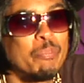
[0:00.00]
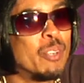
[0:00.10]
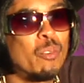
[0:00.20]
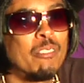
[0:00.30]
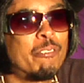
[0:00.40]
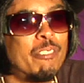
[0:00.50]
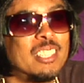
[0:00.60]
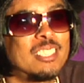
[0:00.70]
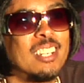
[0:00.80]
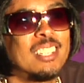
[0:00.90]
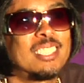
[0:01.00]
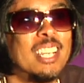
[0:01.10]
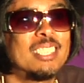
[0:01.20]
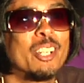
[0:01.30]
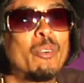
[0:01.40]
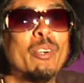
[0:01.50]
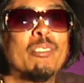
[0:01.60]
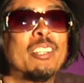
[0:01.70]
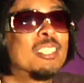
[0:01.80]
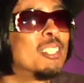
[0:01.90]
It wasn't fresh to us. That's the
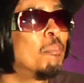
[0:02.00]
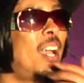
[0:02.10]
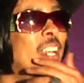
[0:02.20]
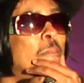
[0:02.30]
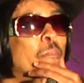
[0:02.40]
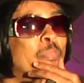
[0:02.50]
equivalent of somebody,